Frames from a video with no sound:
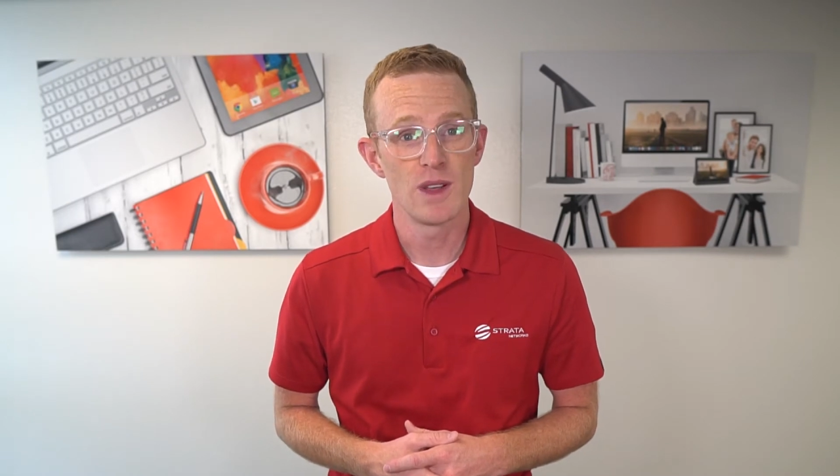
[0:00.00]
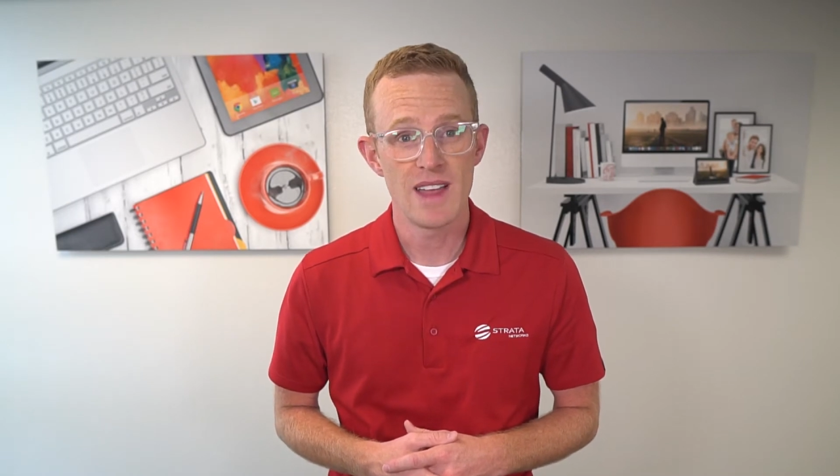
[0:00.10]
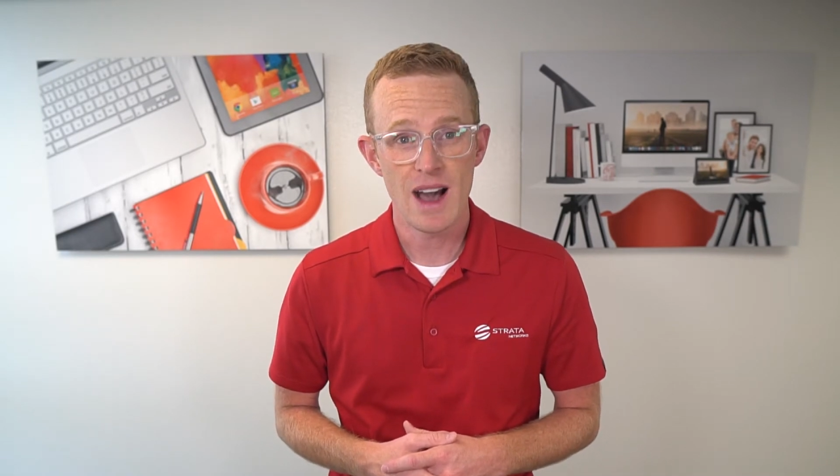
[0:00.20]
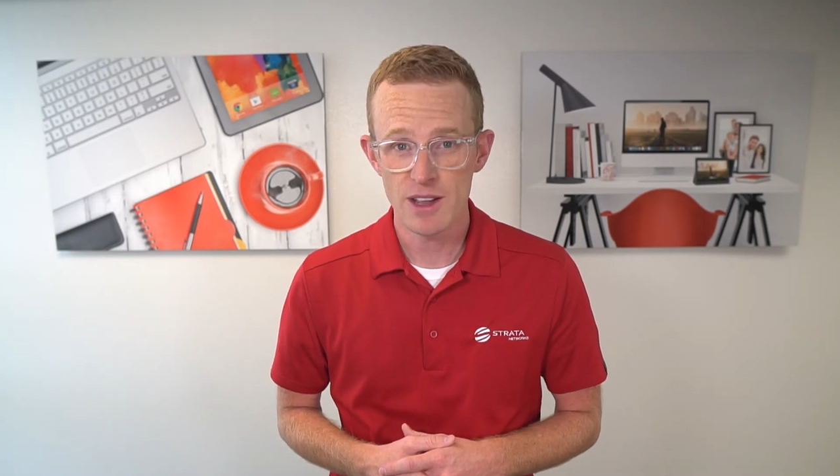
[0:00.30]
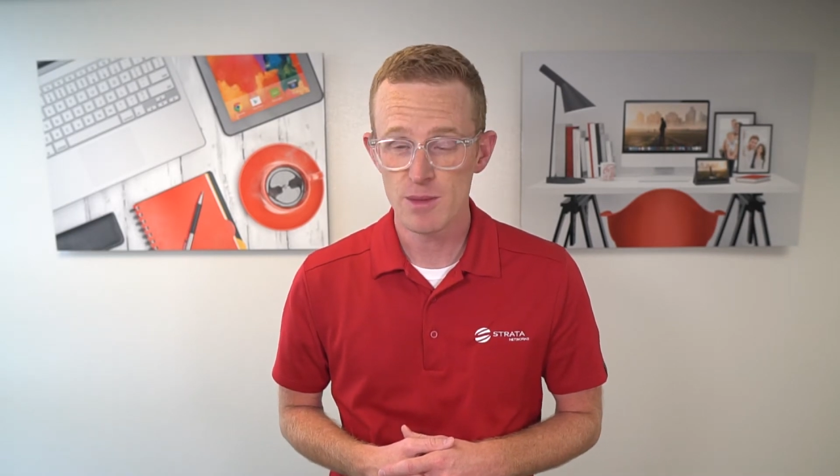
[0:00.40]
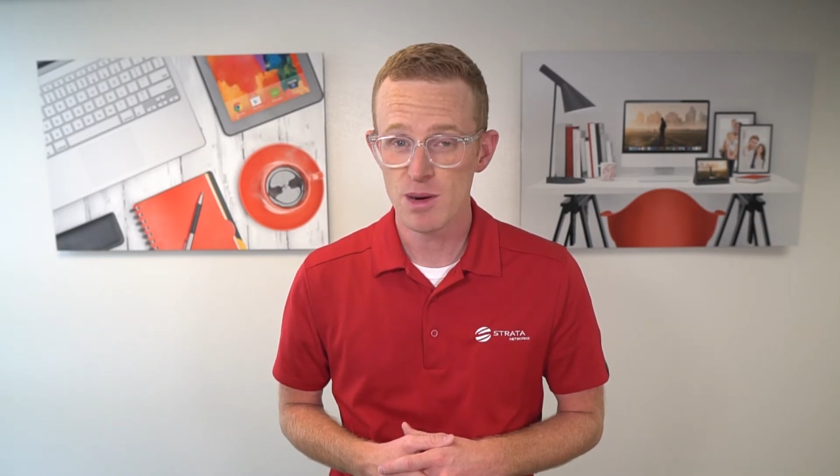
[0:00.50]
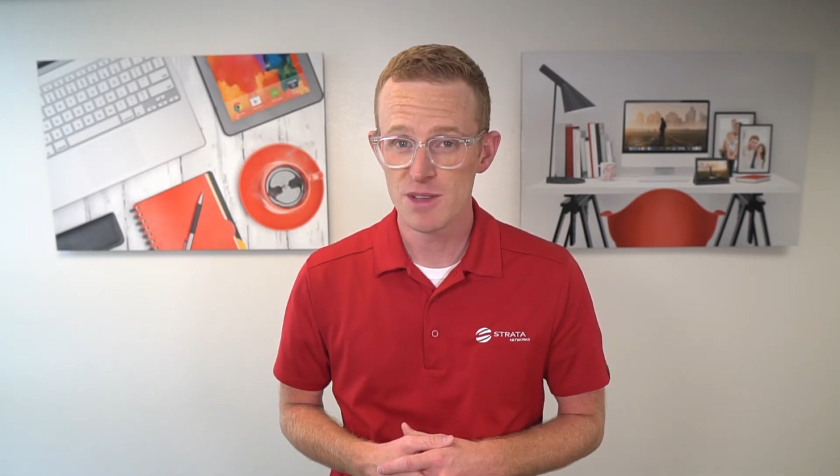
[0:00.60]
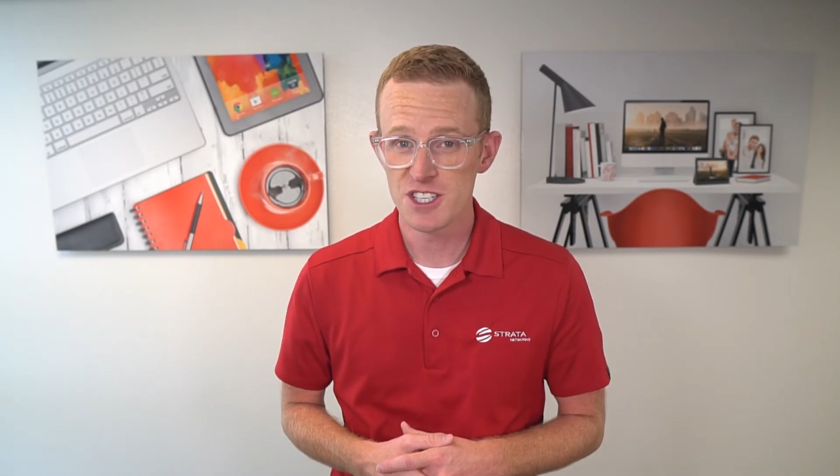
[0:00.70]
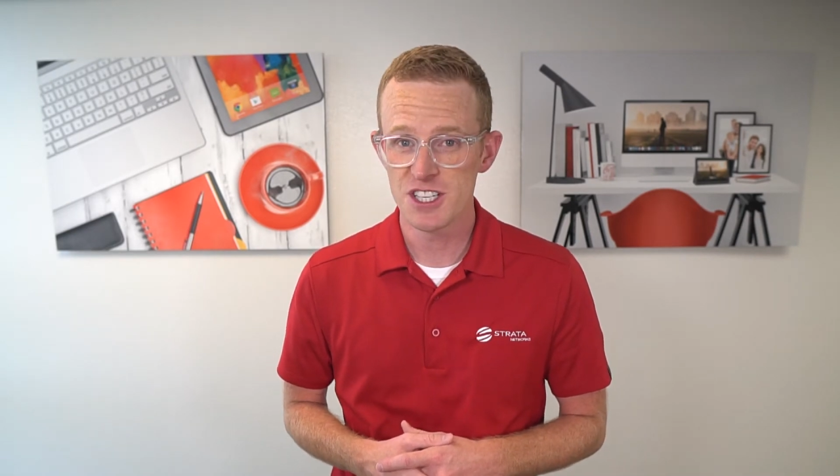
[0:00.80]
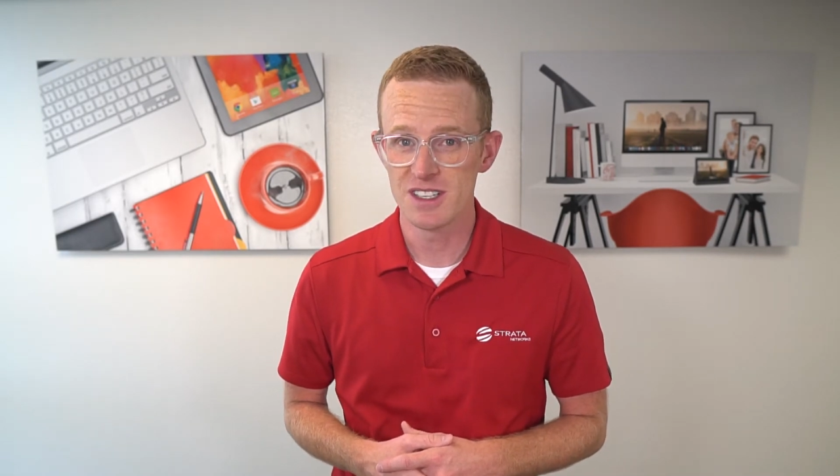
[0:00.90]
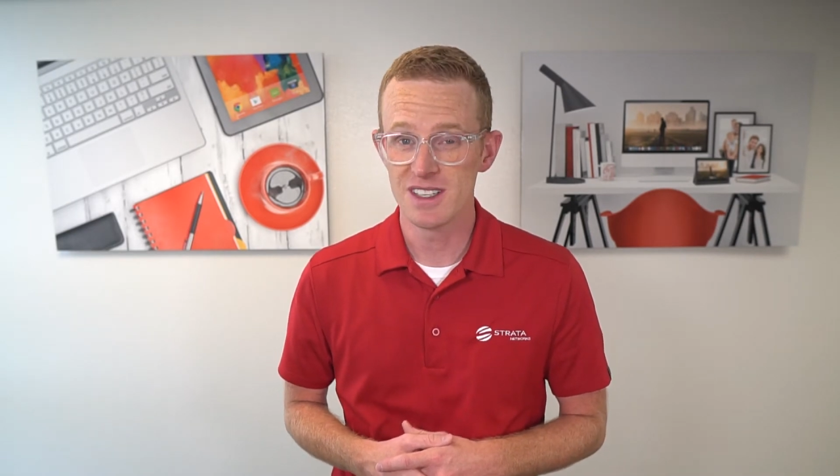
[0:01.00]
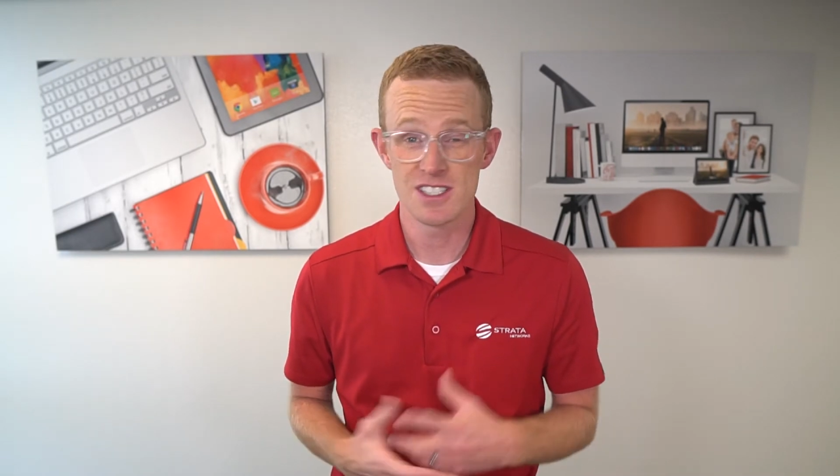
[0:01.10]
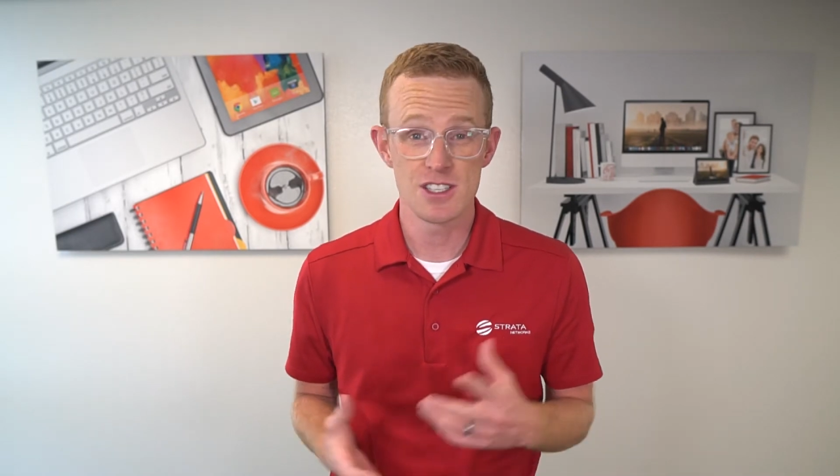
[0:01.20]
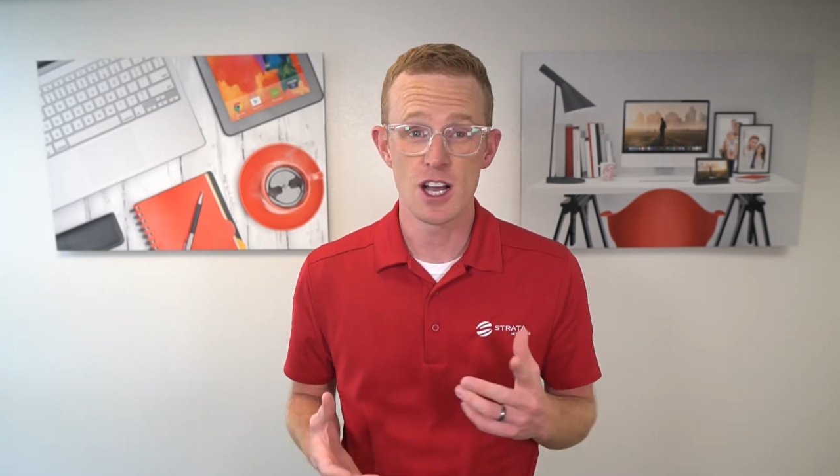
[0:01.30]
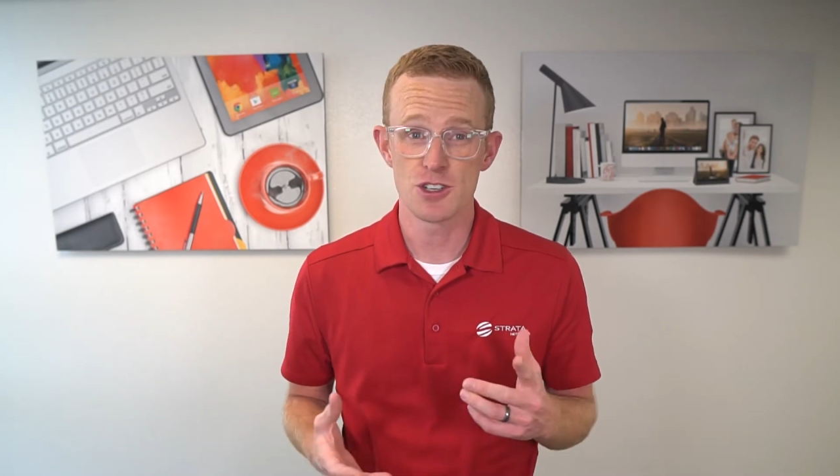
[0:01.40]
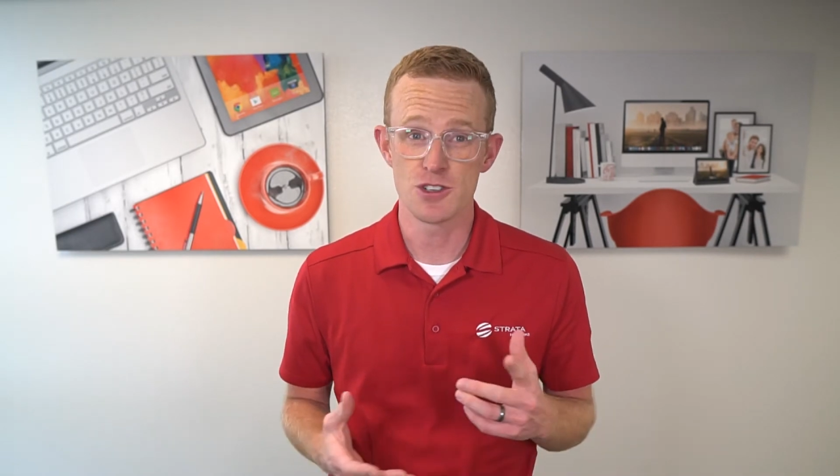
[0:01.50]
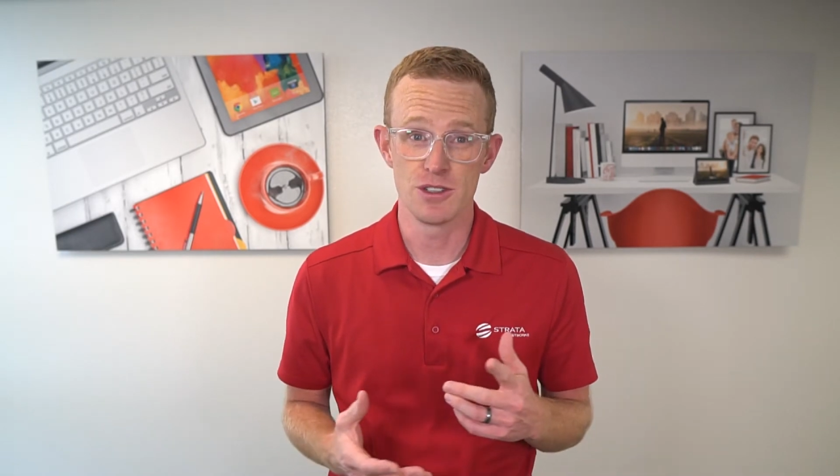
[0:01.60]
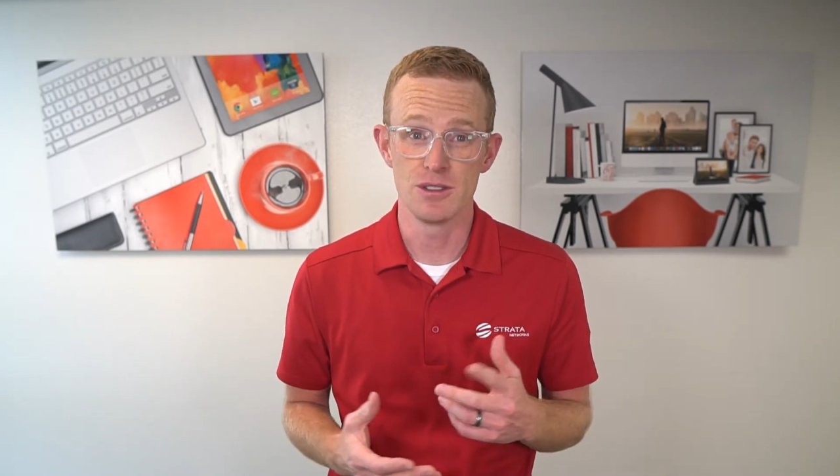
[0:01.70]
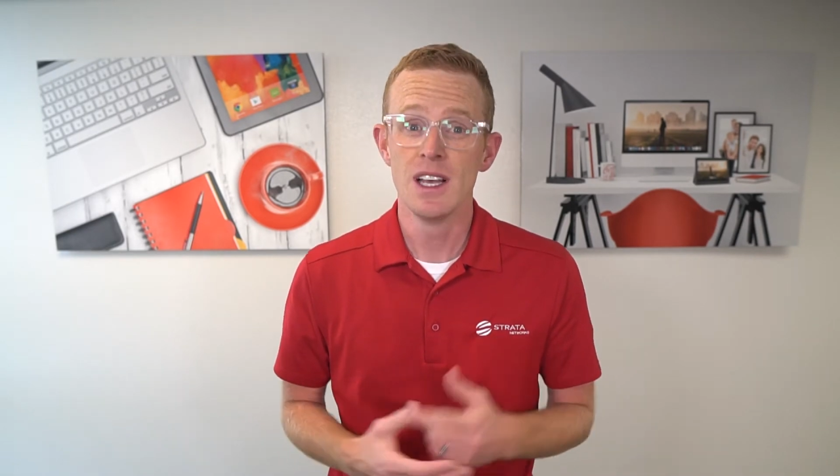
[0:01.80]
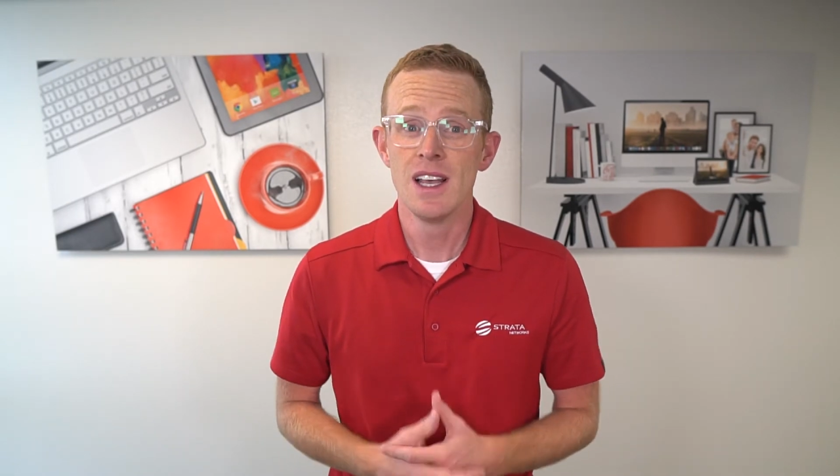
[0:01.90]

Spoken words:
without your permission is not true.